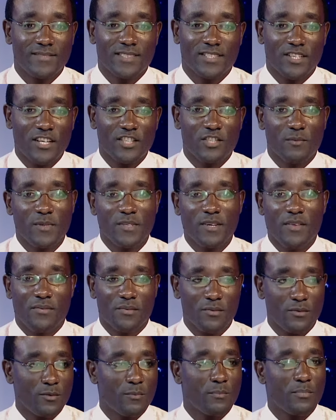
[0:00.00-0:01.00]
transmitted
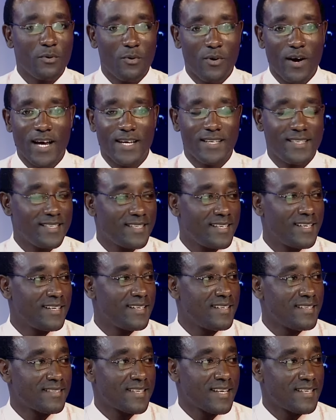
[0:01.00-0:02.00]
through poor
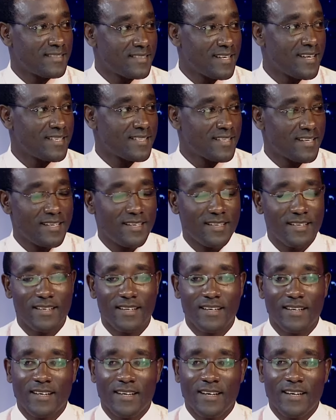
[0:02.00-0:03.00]
hygiene, sanitation,
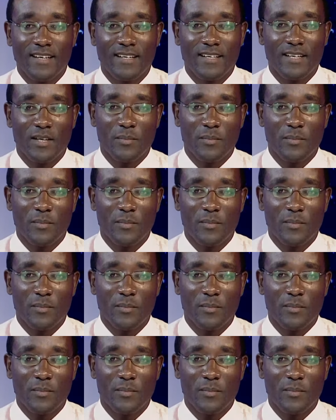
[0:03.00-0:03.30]
and